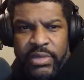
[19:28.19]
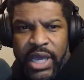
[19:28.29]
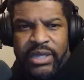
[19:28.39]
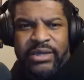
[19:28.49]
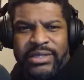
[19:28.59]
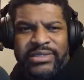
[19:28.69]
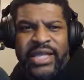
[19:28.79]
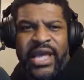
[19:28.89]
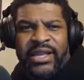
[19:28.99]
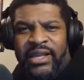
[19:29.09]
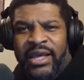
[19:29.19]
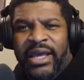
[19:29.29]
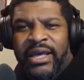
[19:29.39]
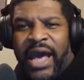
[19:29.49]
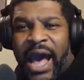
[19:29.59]
Like, it's that,
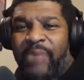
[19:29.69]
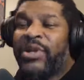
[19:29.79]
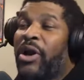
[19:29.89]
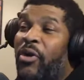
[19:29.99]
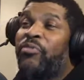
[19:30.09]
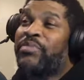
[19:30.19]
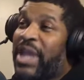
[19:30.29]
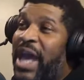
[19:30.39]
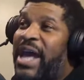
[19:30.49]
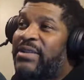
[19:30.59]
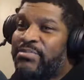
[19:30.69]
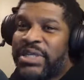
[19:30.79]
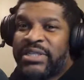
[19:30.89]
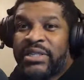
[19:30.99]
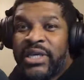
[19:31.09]
I would hope not,
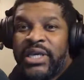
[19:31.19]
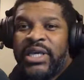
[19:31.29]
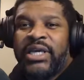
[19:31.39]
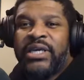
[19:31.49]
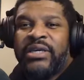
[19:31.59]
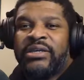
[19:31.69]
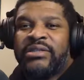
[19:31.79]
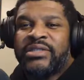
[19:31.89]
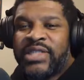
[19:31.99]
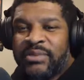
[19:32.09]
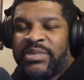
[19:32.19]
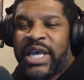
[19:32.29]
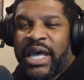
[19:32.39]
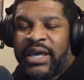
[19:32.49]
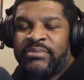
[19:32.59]
but
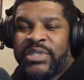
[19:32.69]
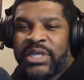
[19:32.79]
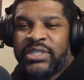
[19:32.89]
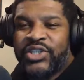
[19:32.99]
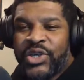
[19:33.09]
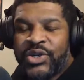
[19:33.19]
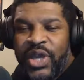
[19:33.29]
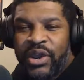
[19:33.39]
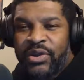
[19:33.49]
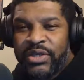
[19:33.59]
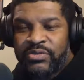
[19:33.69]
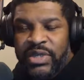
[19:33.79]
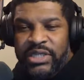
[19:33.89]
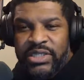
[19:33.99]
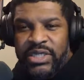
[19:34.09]
sometimes in certain areas
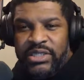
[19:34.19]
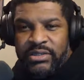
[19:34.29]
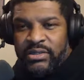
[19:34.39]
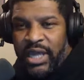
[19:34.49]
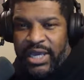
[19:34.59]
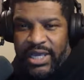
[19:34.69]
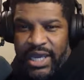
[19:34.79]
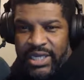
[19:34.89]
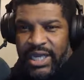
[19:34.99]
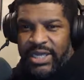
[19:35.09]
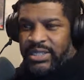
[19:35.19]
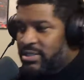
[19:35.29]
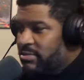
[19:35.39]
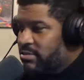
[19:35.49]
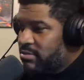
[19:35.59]
when I see like kind of like
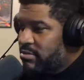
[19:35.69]
the